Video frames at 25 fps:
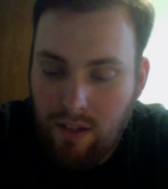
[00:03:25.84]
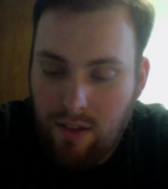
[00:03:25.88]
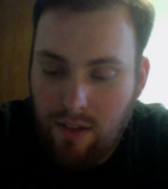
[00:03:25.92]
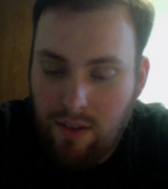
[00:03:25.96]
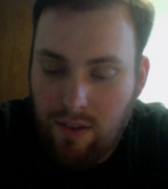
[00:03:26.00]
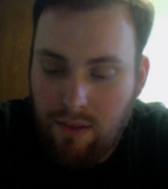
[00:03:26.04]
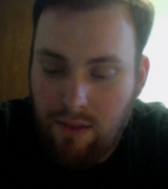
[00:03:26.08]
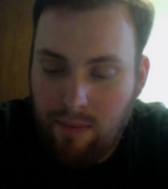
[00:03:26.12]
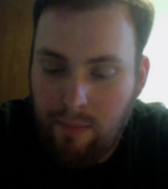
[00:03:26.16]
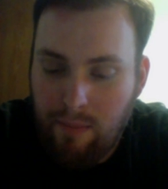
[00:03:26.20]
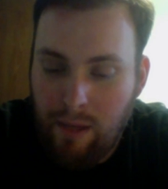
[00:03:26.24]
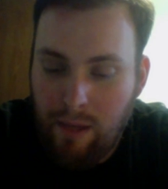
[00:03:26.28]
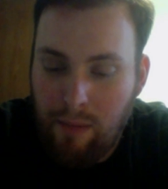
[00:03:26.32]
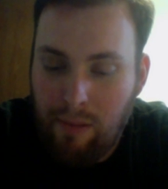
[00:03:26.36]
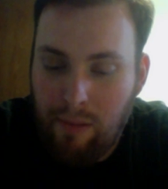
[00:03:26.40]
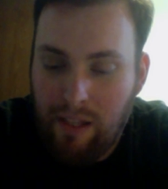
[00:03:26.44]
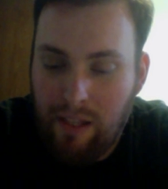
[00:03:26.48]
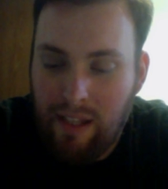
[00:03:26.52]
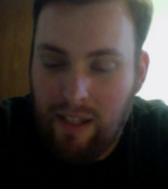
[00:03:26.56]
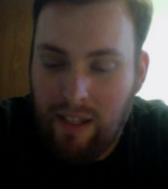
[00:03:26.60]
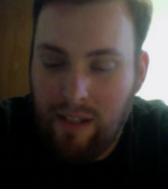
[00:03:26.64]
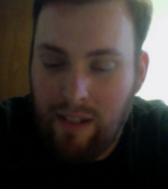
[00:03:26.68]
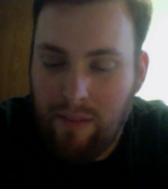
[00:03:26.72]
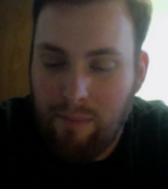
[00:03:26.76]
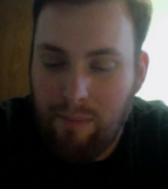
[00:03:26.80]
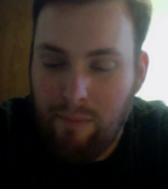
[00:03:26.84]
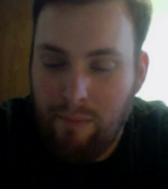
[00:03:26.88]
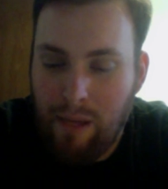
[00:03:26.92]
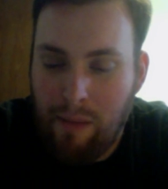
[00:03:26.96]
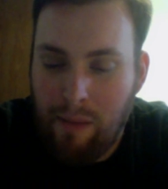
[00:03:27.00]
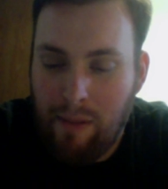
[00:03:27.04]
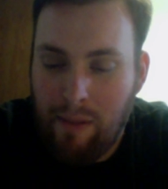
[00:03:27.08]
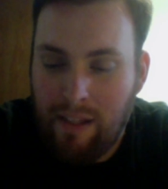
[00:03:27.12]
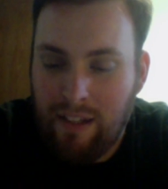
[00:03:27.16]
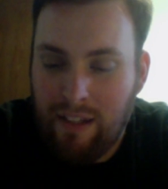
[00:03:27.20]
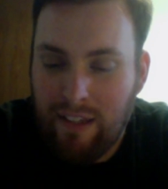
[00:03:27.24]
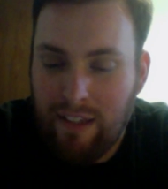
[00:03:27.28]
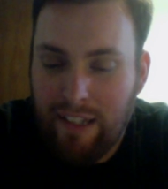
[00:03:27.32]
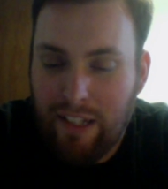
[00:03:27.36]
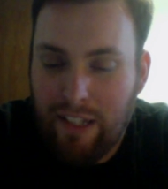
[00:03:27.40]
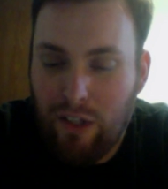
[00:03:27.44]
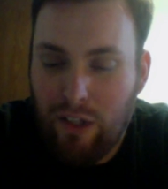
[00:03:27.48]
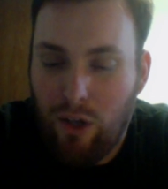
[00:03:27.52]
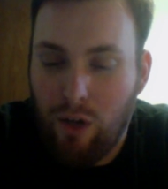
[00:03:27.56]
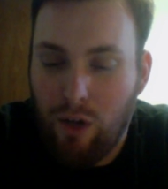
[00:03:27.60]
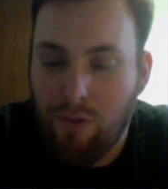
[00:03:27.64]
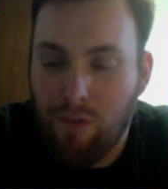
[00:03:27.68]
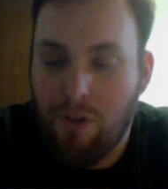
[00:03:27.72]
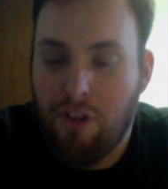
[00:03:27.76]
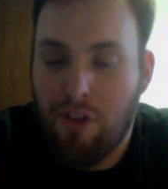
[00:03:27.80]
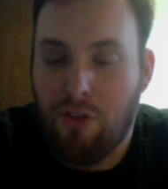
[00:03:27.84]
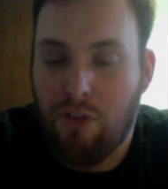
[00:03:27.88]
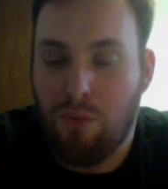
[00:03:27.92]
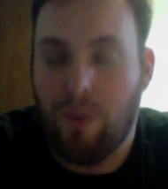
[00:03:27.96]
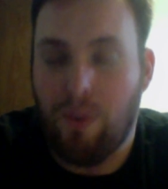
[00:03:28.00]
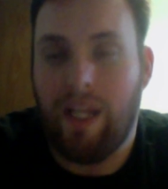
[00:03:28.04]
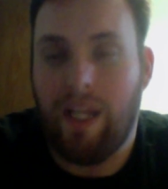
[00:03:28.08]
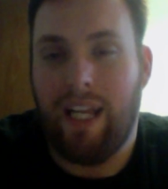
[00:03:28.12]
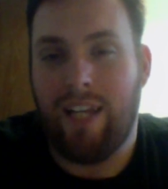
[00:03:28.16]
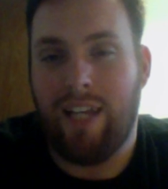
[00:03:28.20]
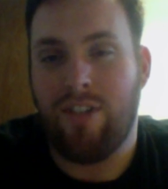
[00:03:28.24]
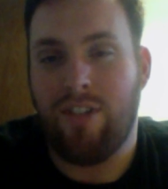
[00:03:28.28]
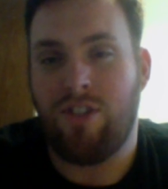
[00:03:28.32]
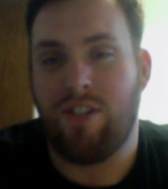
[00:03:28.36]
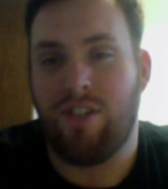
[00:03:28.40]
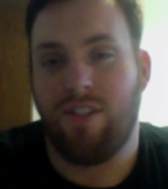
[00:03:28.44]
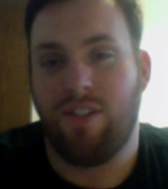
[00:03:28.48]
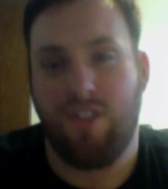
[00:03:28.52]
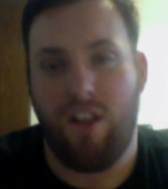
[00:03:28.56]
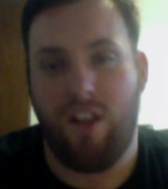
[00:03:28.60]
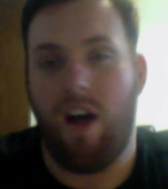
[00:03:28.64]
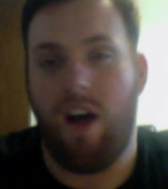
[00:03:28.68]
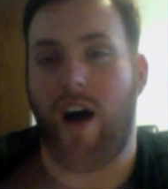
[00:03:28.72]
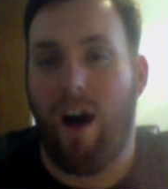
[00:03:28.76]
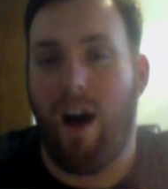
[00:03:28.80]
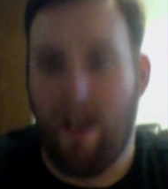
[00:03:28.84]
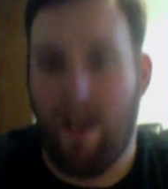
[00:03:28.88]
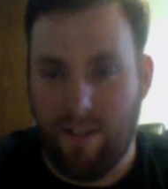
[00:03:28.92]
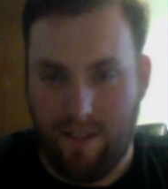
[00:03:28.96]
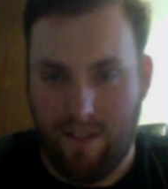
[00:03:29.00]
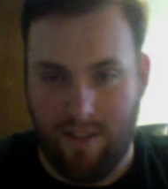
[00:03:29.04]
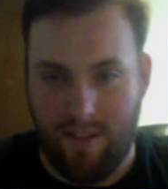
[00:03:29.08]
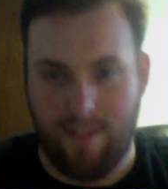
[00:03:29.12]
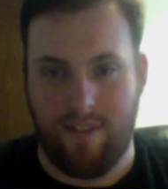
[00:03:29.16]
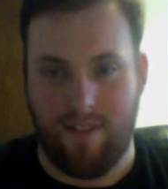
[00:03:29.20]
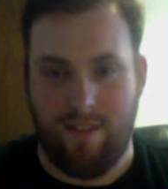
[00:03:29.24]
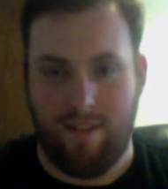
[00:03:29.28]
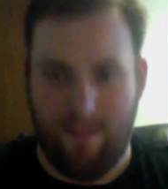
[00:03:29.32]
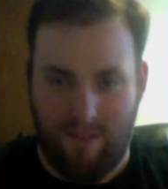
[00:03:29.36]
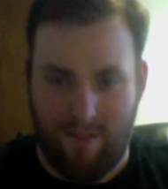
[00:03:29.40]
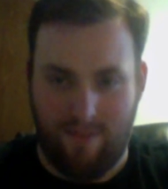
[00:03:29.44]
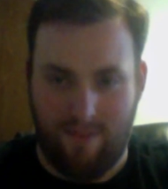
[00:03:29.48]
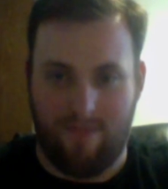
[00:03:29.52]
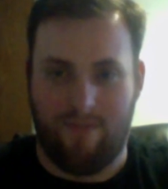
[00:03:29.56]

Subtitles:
maybe a little over 3 inches lost